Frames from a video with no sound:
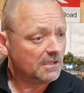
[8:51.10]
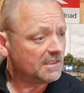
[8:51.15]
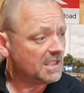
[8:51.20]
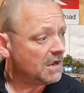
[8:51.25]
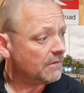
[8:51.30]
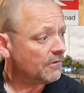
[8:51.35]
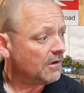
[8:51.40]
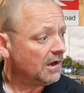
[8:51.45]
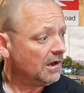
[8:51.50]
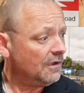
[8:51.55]

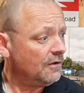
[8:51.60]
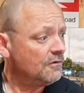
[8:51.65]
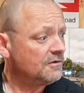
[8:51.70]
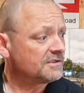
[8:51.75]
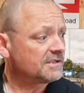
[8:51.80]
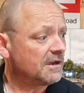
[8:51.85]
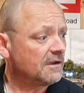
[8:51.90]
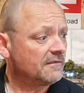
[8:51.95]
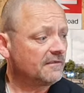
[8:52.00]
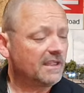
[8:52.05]
There are
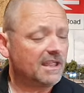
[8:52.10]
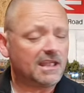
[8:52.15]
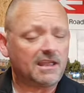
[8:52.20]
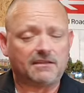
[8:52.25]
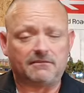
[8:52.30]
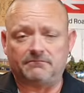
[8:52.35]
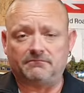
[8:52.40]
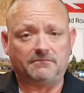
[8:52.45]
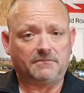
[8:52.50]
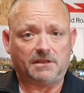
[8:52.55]
loads out
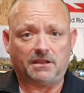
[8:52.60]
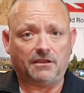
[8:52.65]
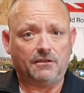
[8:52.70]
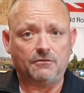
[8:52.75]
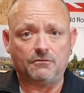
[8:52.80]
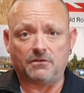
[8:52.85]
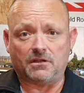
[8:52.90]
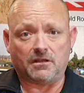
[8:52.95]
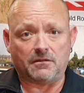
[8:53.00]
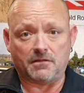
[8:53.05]
there
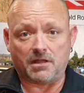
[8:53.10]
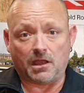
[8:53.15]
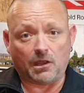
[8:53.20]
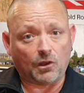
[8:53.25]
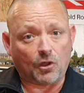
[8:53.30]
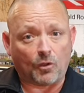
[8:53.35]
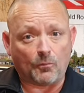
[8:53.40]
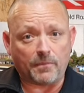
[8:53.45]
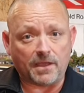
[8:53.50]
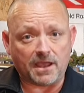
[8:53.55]
who are a
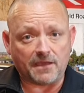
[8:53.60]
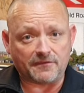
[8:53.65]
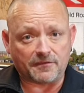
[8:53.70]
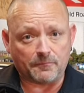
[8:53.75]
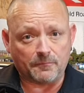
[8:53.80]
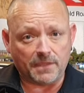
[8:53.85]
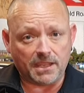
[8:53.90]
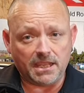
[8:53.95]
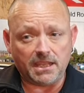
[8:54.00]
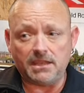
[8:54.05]
lot better
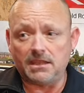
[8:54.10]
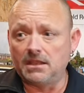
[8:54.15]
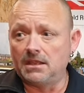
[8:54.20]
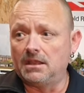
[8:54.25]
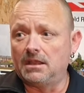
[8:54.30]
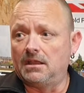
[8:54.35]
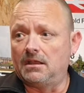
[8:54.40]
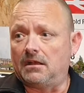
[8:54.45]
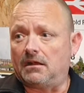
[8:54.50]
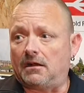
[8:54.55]
than me.
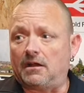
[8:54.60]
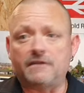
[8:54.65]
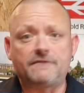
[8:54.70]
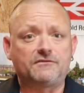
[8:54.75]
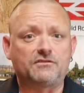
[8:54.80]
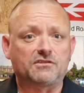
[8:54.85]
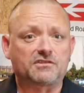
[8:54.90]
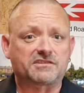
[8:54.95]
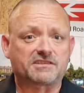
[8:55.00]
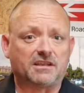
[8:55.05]

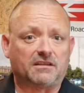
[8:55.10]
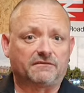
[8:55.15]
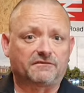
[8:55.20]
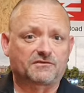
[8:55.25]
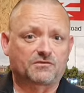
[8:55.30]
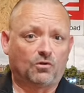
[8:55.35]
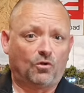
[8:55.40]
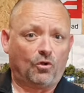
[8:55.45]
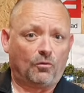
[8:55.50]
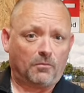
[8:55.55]
I've just
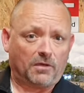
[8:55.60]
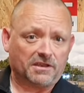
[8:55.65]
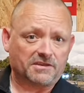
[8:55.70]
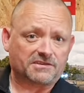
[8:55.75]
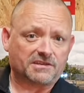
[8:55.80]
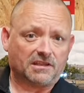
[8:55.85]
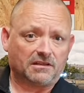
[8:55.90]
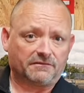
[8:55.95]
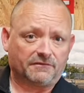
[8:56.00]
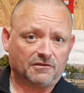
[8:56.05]
self-taught
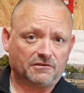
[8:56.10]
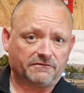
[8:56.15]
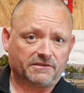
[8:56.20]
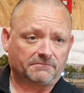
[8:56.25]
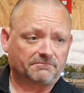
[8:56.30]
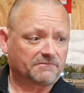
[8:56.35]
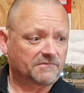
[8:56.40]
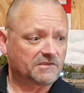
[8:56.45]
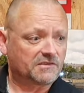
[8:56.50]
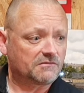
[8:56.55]
myself
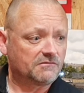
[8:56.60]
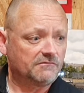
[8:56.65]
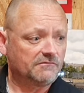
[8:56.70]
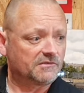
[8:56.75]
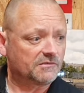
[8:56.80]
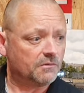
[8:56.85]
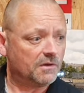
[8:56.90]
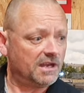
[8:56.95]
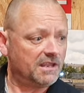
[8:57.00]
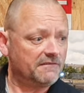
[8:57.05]
over
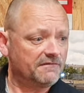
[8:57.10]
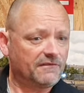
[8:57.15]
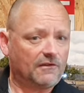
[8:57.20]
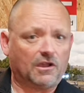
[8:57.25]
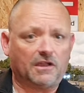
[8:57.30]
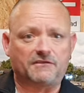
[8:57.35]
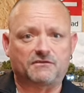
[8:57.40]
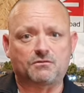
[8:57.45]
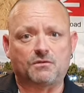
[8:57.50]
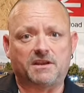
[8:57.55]

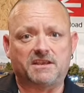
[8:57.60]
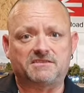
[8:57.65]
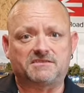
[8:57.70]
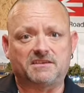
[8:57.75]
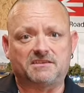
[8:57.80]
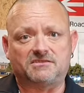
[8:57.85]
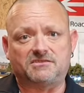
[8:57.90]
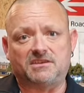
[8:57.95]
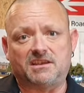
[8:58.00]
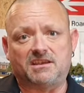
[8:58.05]
25,
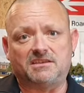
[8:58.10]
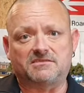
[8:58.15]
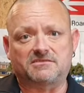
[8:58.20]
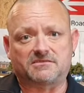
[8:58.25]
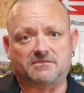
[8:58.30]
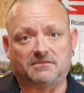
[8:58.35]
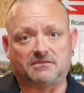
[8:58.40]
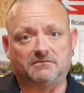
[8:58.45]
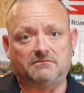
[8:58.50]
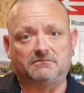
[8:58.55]
26 years
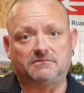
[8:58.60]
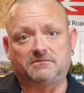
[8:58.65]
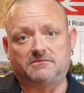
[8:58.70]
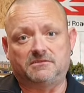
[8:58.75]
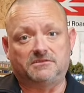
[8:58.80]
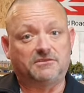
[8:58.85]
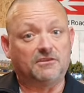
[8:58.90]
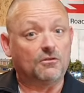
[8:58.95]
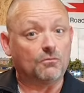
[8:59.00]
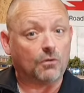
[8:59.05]
to, to
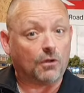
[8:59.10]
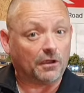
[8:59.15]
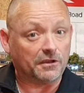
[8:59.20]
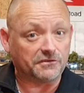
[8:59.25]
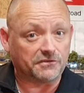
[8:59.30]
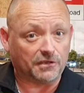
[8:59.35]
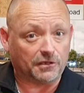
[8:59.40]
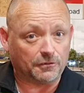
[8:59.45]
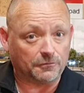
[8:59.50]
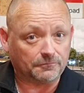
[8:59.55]
do what I
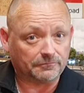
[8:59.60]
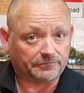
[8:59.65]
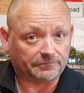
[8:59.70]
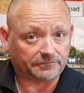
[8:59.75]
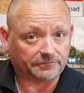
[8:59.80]
do.